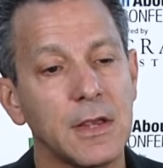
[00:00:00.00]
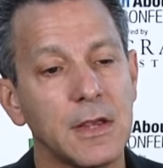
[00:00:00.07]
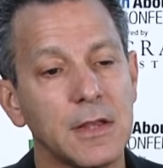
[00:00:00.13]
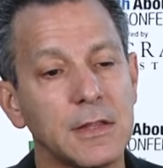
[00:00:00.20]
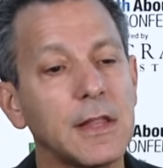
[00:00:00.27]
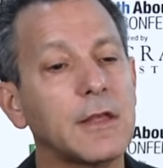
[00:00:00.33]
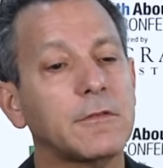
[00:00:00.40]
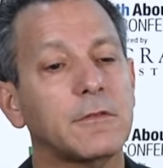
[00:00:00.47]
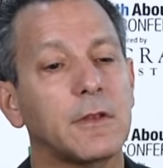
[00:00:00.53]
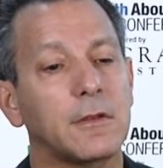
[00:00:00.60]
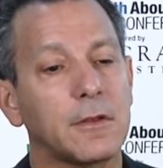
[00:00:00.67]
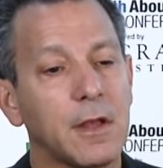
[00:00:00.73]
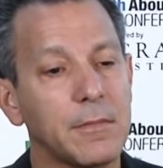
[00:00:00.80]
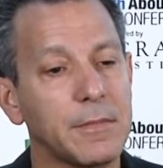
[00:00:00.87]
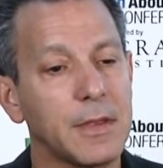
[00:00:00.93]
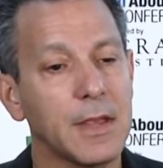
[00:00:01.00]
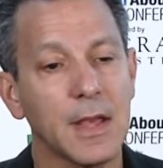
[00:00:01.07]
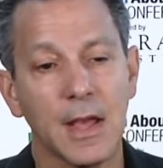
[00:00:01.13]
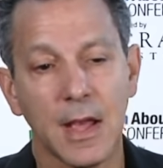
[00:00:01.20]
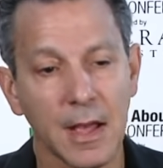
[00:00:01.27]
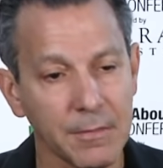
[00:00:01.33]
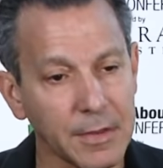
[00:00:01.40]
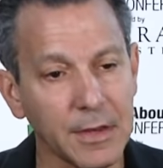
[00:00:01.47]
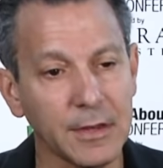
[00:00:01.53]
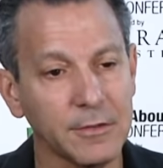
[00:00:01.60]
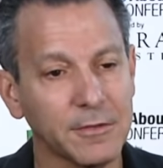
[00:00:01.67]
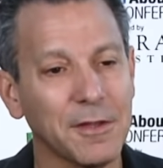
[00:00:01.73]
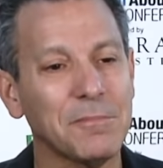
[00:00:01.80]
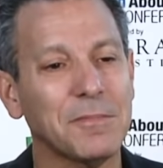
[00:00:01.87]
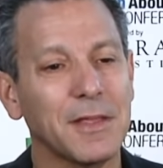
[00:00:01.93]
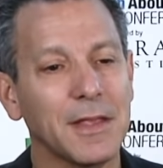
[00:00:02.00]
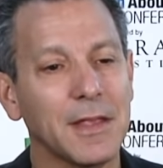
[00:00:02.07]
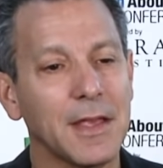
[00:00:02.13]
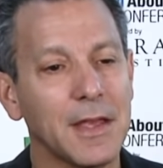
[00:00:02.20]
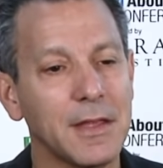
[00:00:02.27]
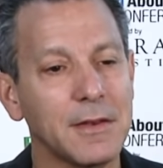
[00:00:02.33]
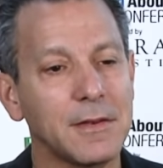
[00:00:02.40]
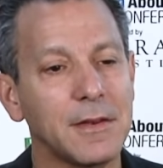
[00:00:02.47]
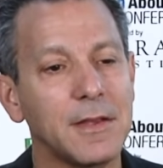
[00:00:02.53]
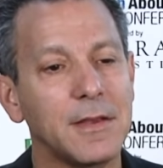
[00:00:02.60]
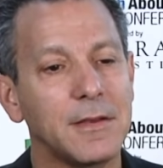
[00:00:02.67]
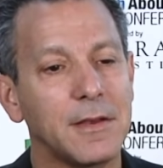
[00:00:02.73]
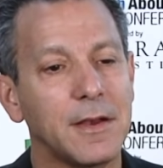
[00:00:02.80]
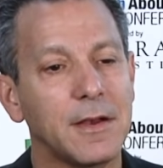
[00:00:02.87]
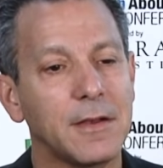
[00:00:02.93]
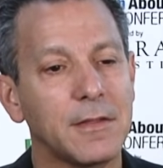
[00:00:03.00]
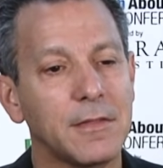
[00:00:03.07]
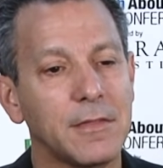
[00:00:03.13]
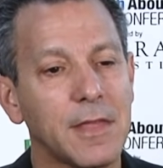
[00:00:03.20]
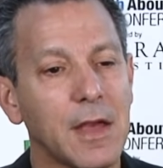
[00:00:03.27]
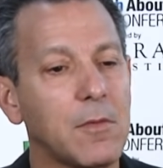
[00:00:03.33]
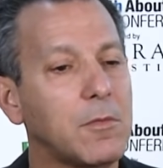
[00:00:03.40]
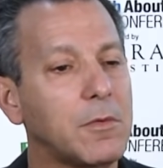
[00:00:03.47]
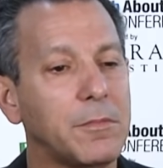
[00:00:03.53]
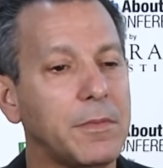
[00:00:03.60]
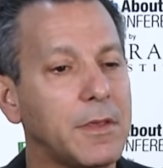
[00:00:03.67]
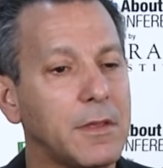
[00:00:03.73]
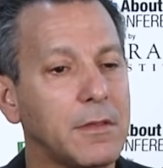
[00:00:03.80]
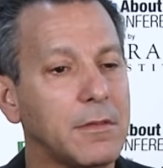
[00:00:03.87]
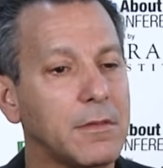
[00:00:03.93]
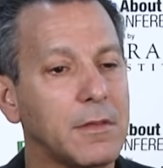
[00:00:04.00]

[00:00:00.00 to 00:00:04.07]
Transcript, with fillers: unless they tell me I'm eating something and uh, that will be,